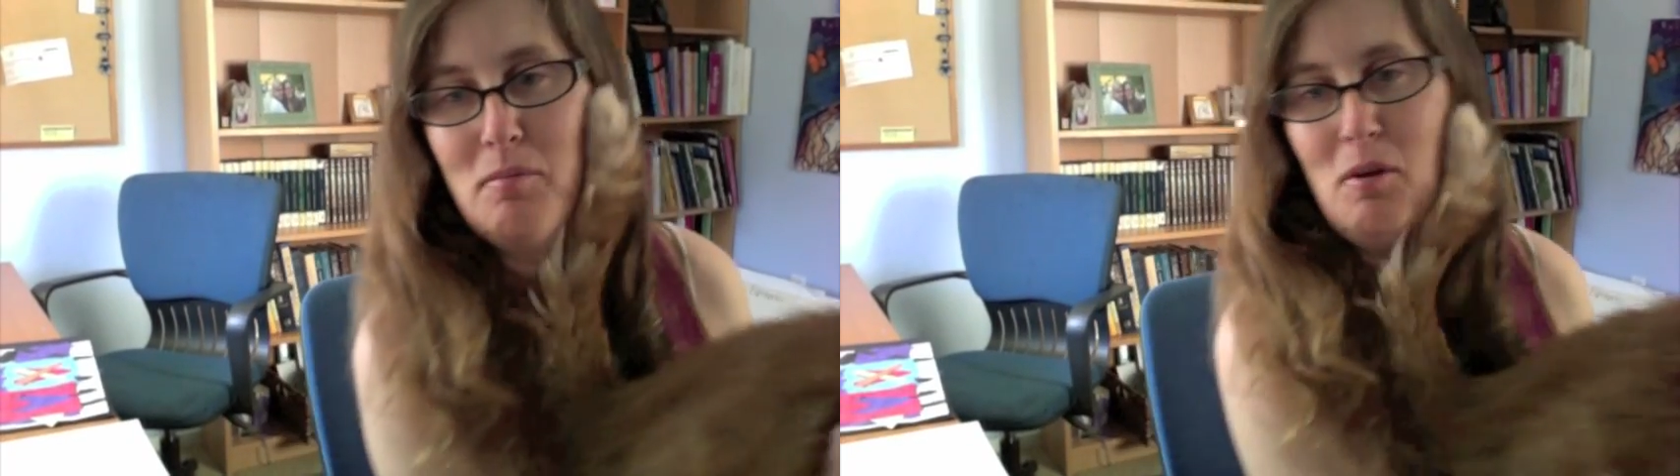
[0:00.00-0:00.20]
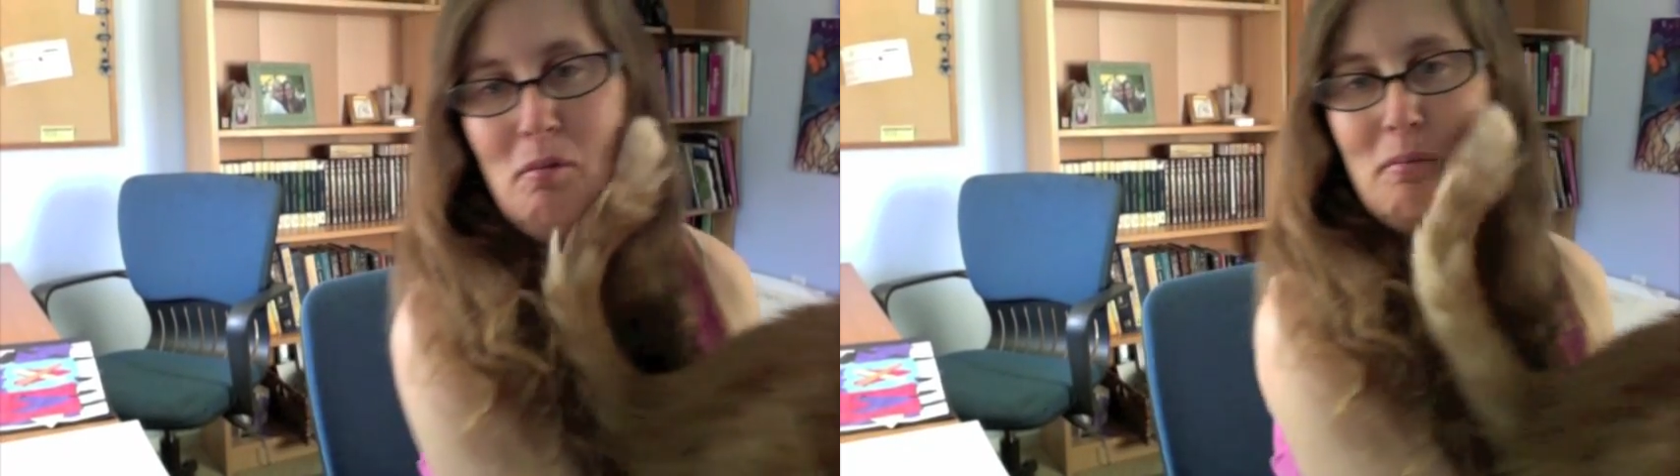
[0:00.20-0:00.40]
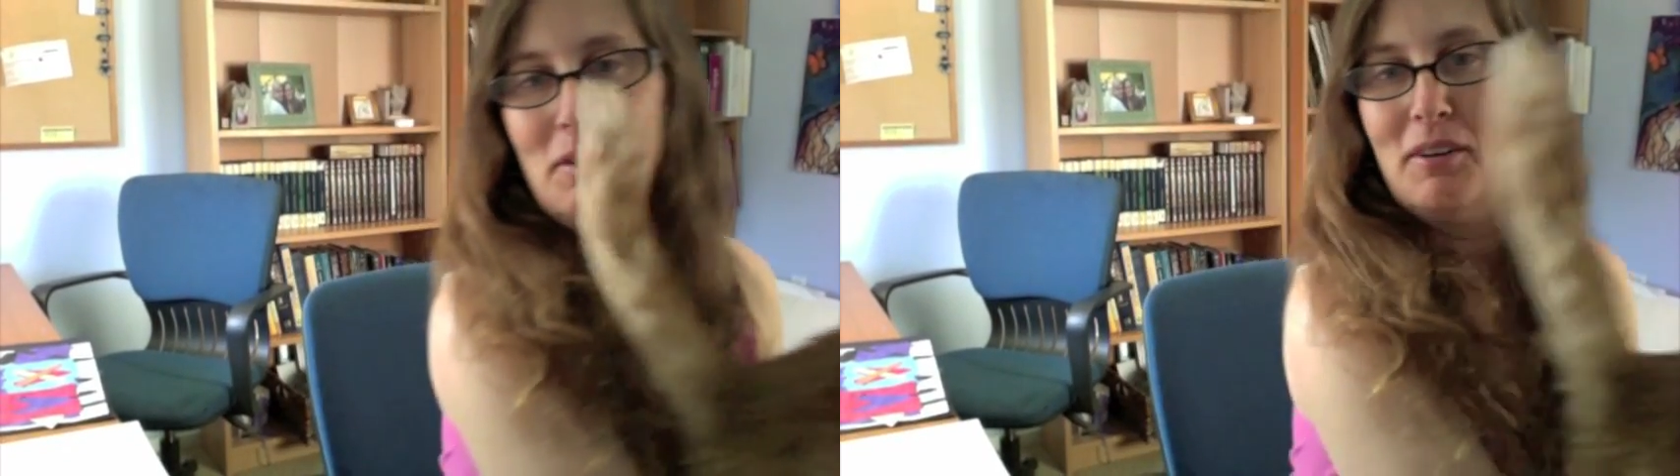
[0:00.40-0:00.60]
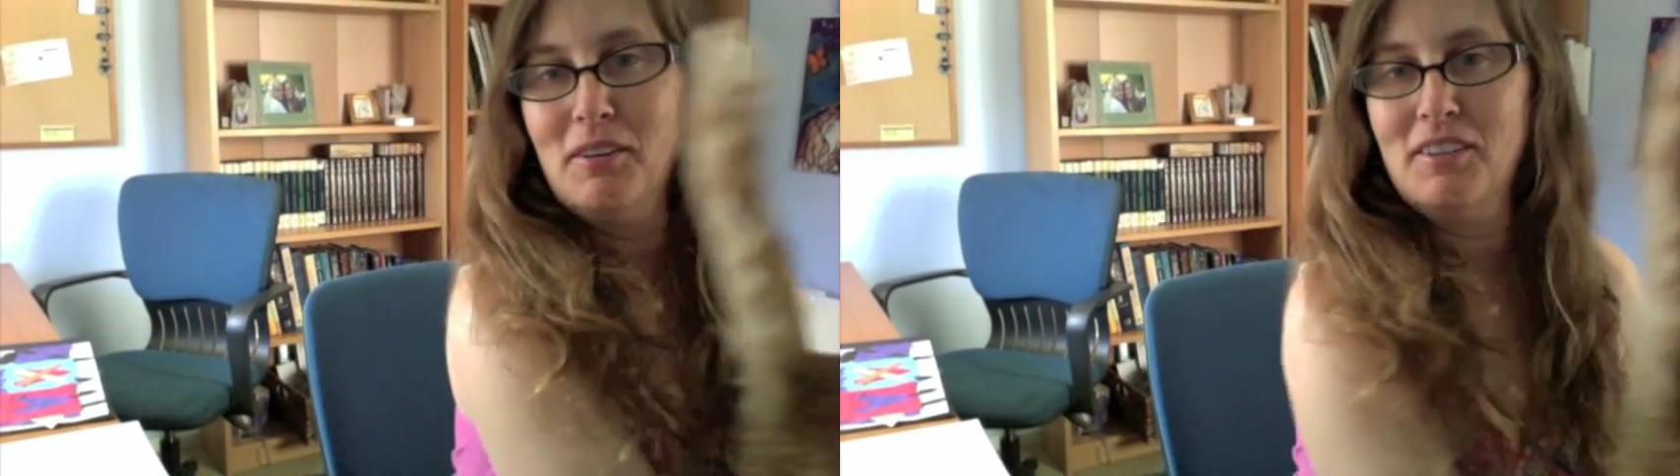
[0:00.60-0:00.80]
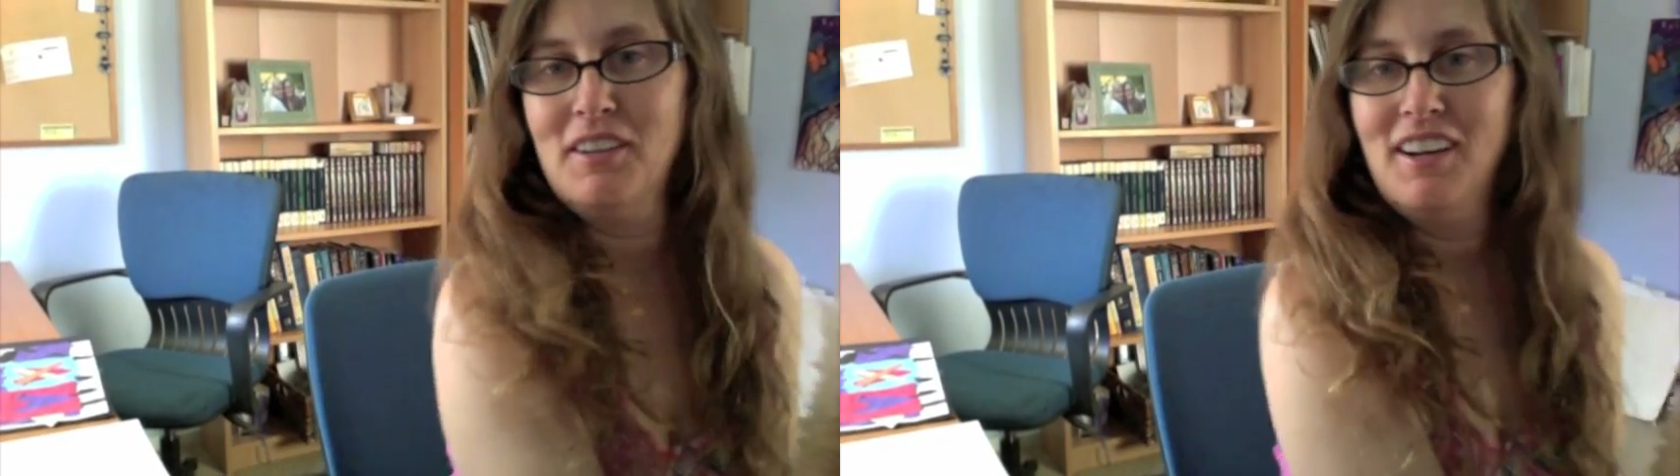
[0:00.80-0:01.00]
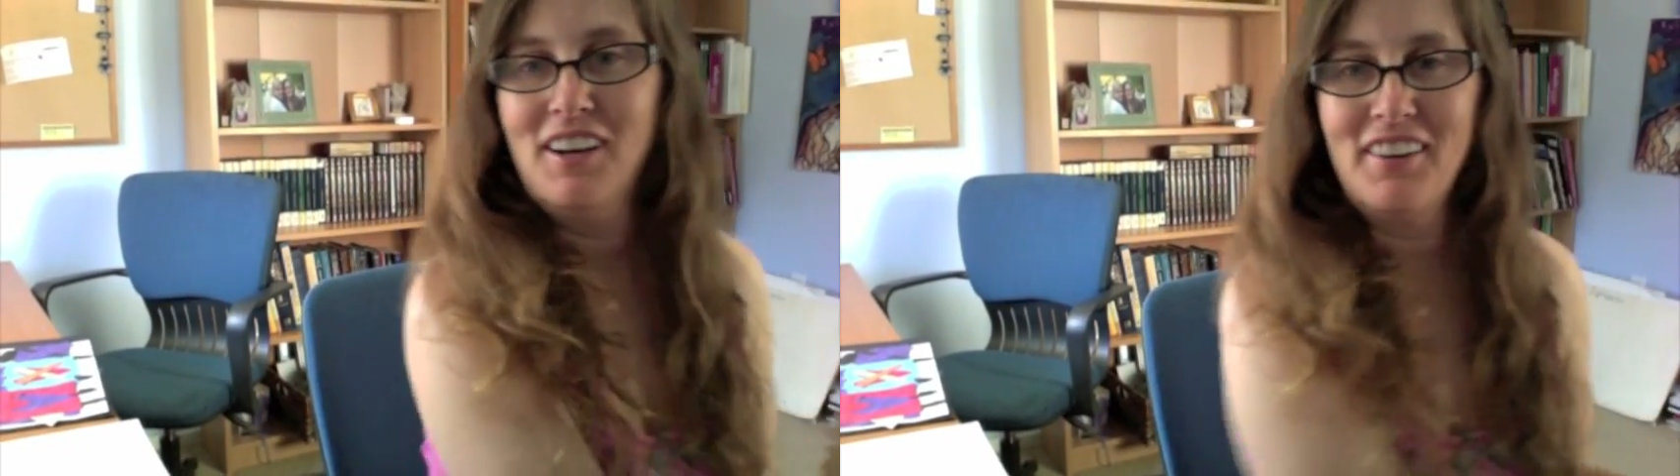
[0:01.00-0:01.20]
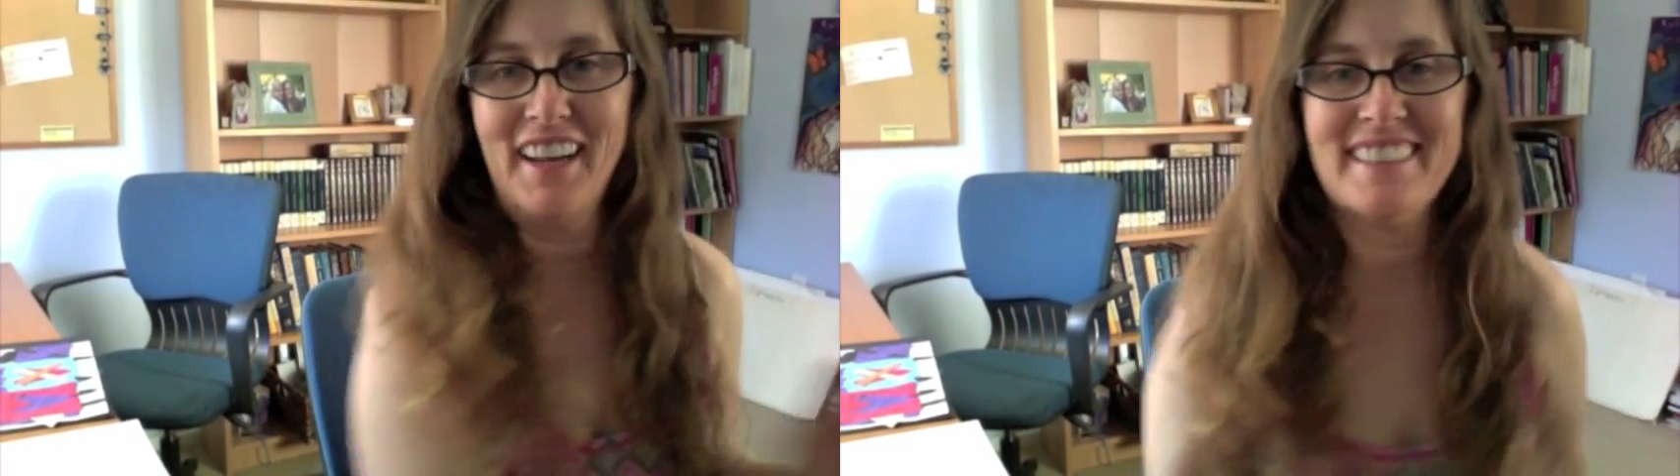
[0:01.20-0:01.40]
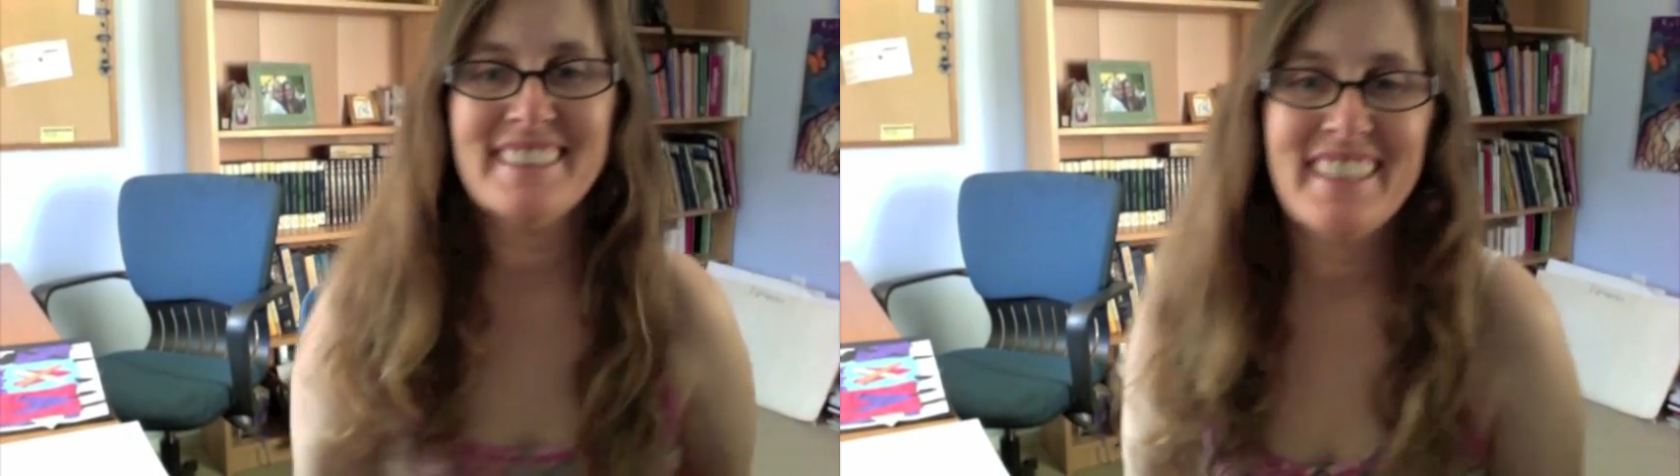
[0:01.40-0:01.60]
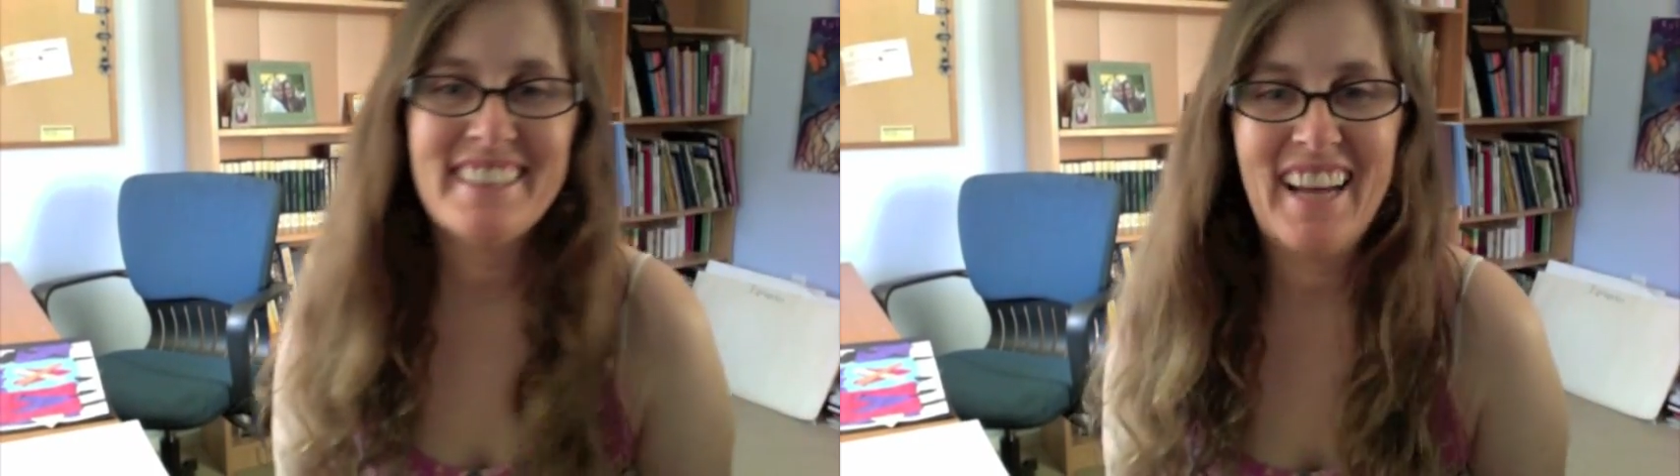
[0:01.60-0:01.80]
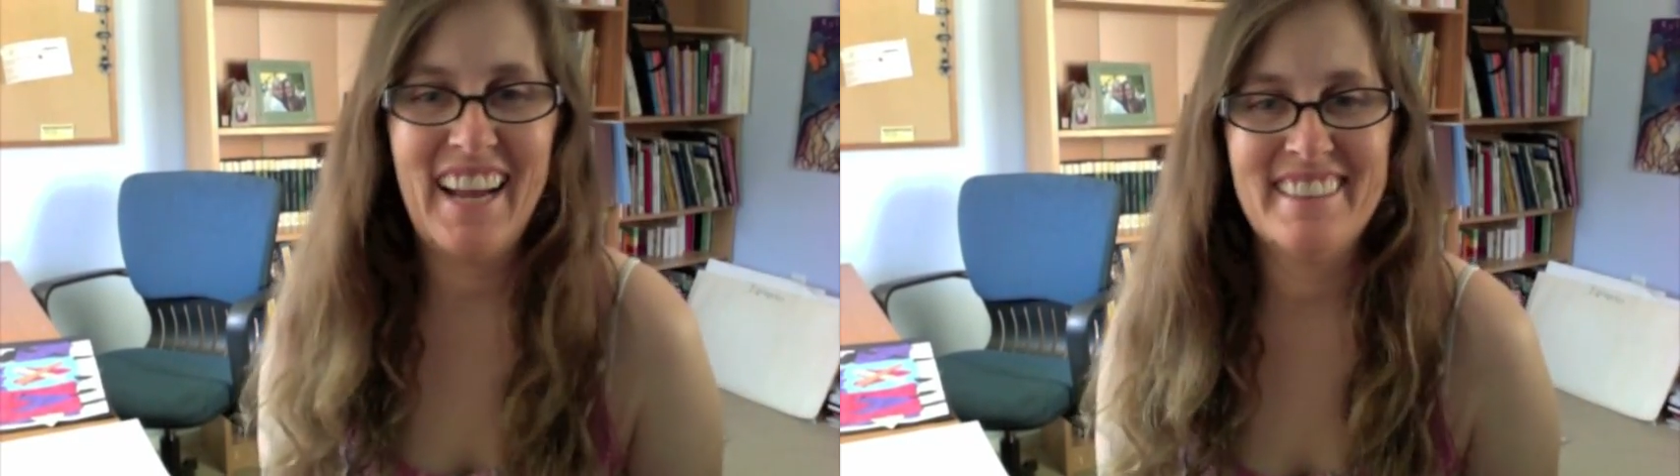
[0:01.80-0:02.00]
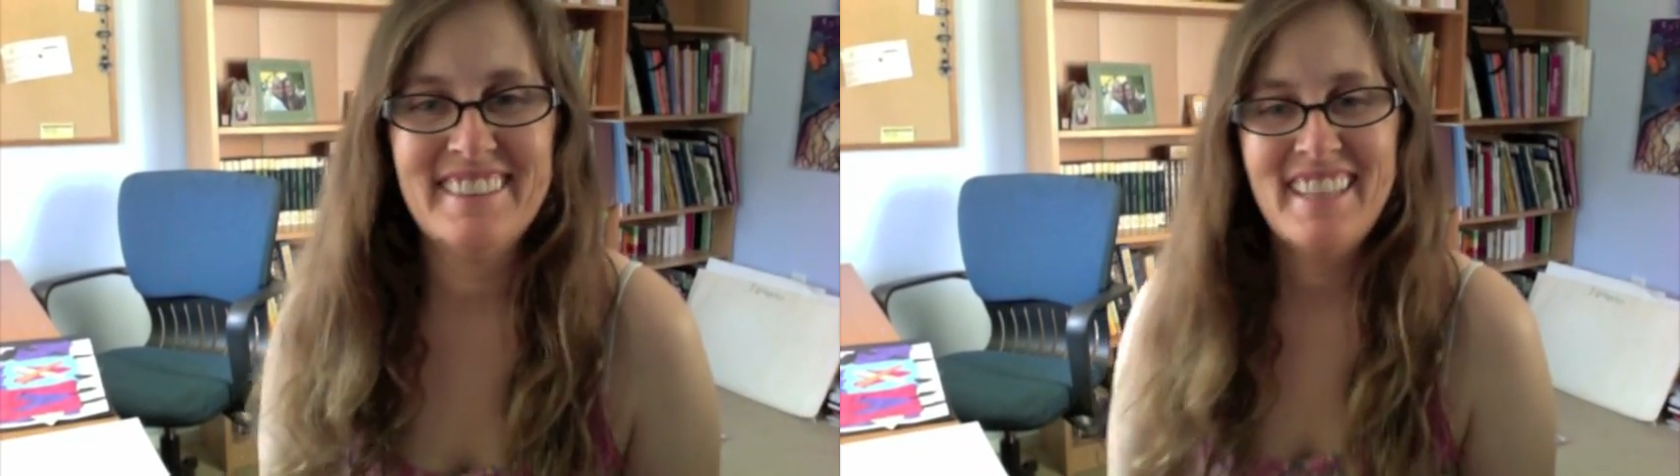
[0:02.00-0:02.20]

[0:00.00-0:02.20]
problem here. Okay, hi.